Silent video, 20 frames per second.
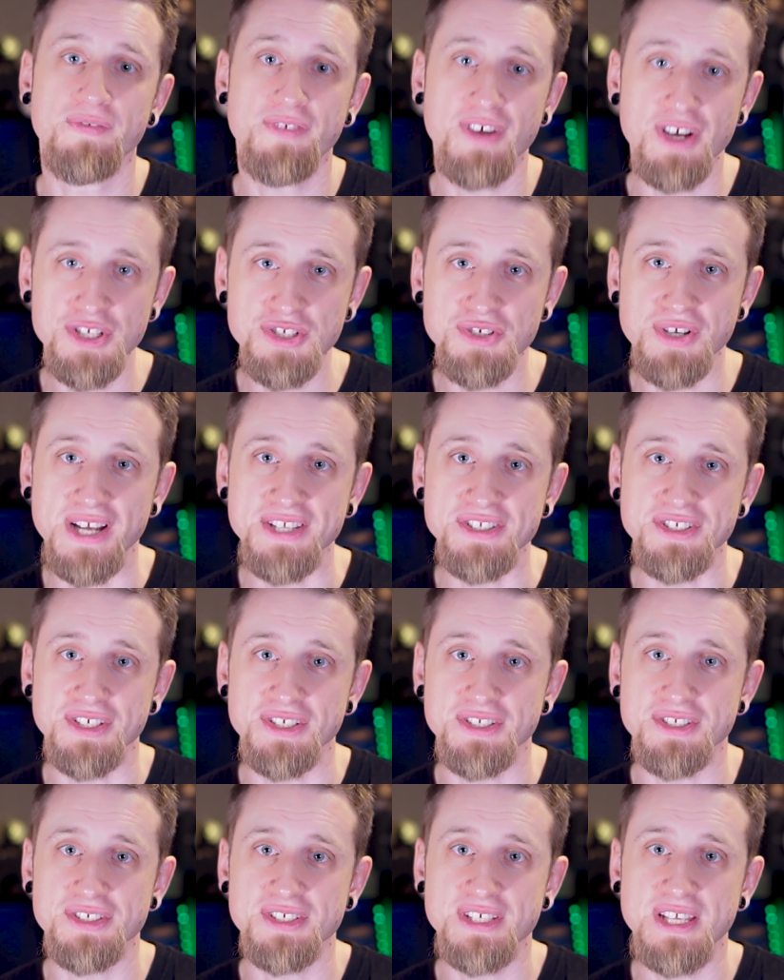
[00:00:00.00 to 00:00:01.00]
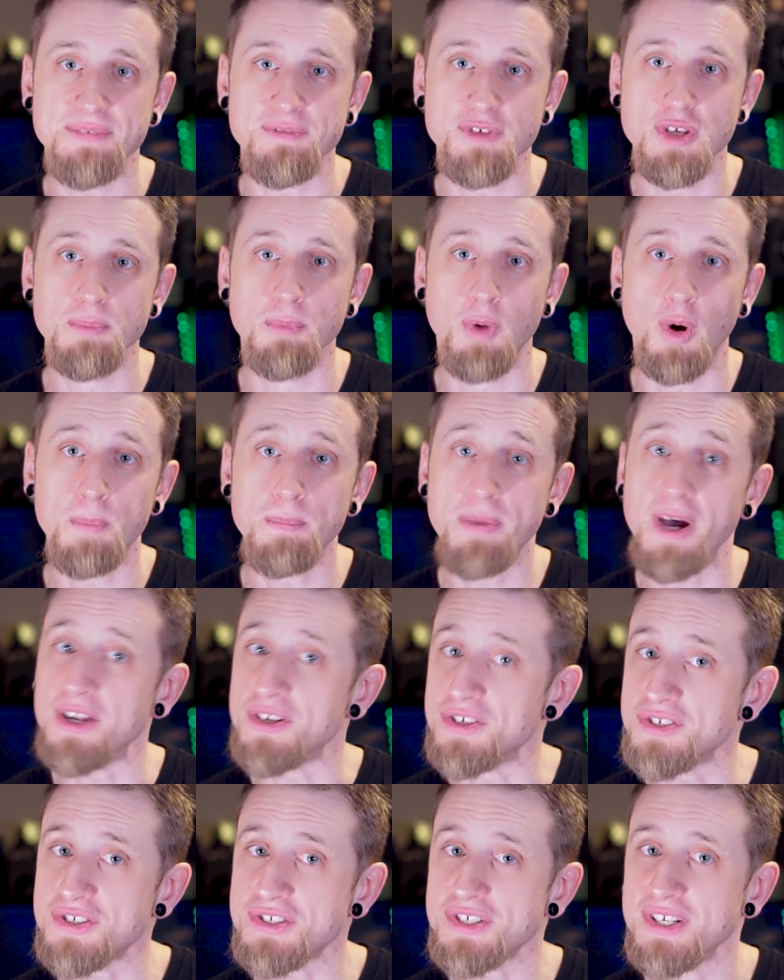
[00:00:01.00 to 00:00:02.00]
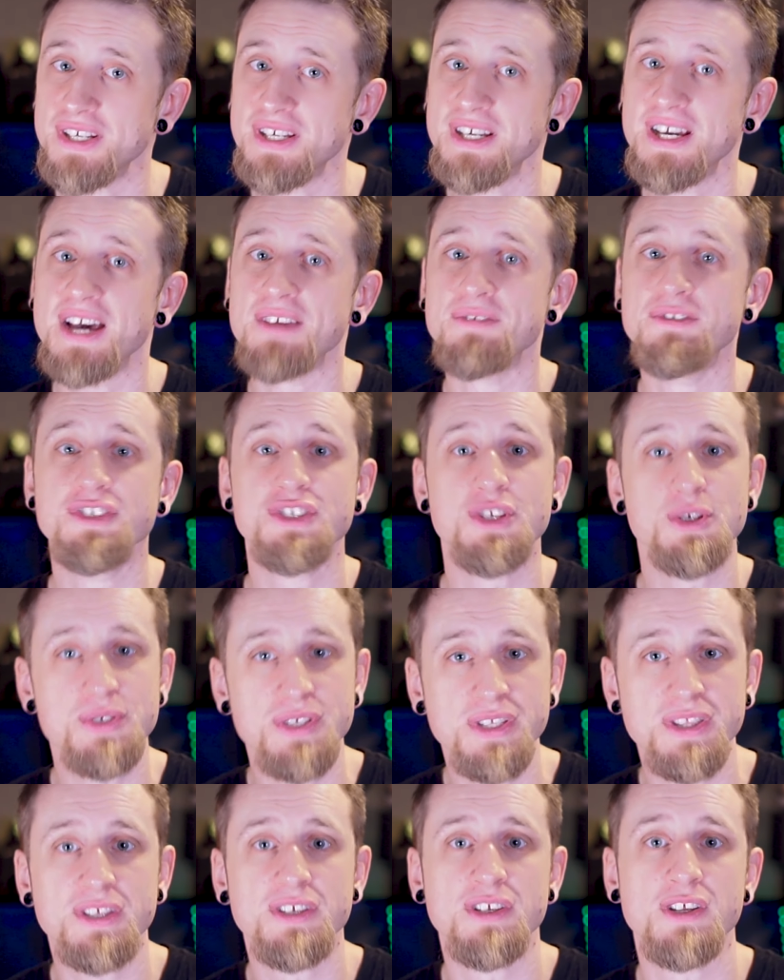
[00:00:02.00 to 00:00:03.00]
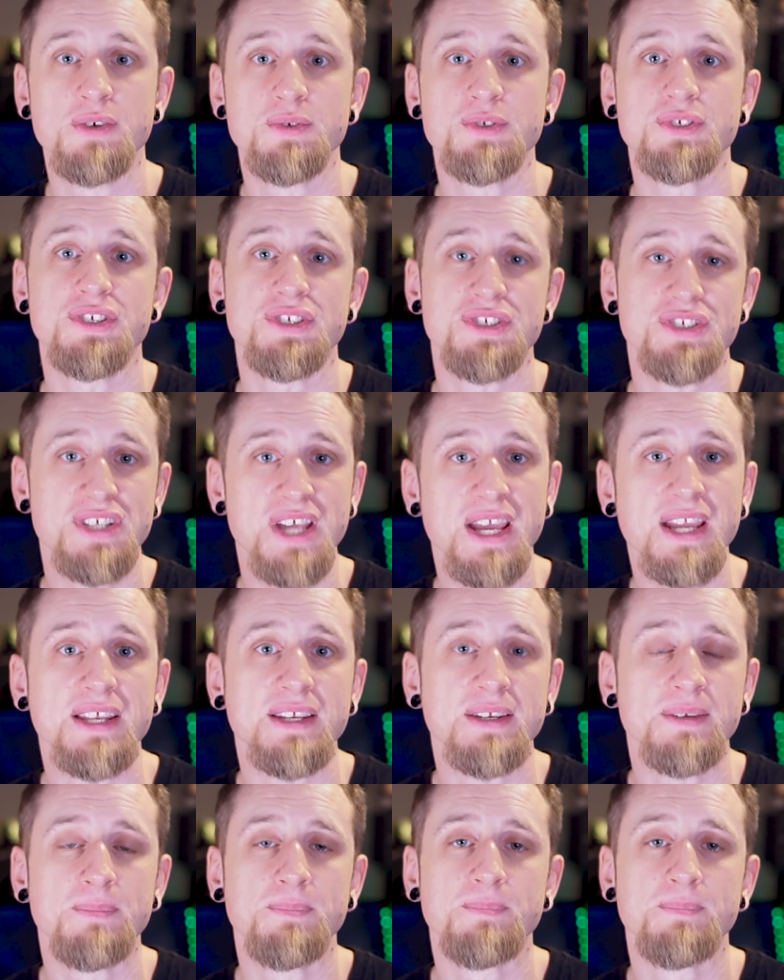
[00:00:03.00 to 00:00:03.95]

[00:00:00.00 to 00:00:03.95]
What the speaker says: the first transients, giving you more punch and reducing the note sustain.